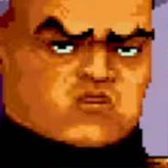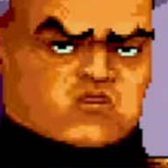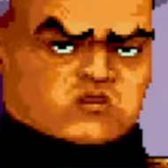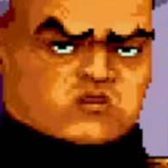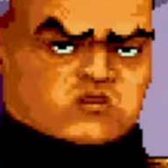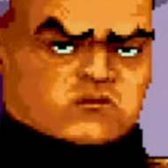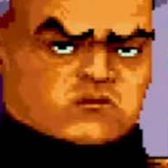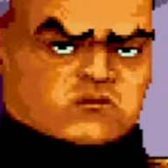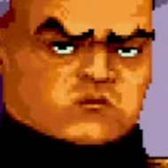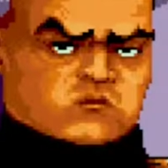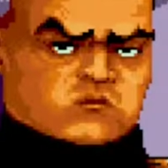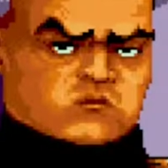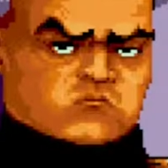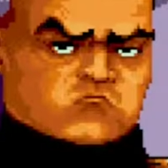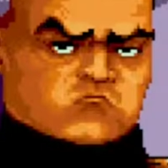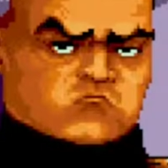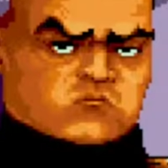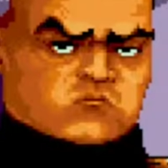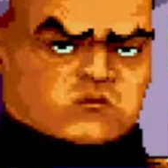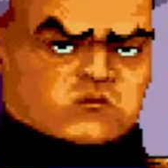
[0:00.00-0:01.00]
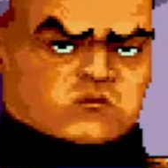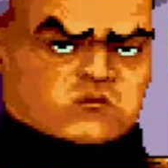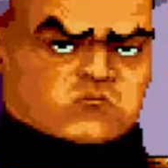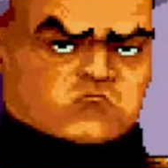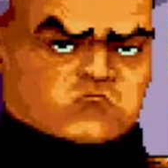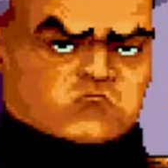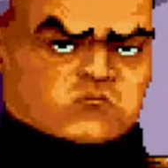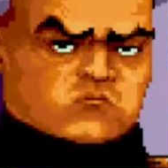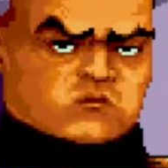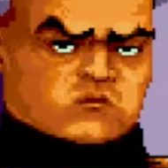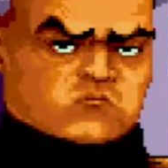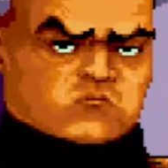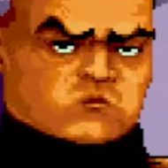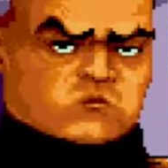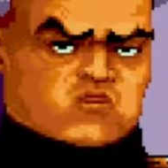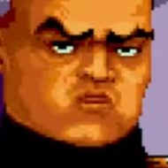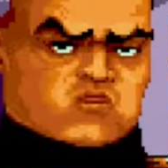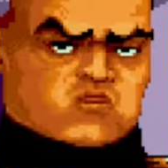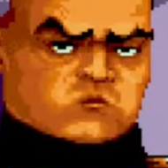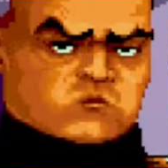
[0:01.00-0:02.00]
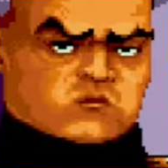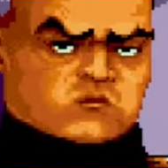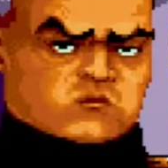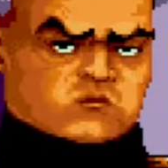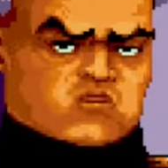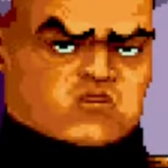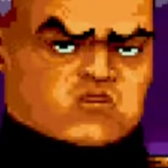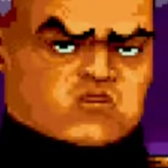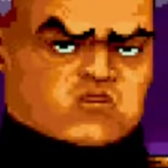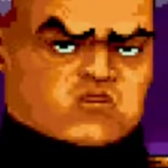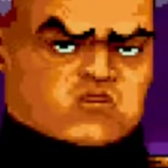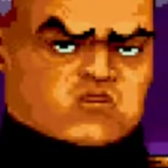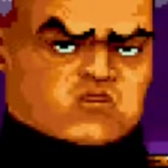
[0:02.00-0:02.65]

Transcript: Ah, the answer's just come. Let's have a look at this message.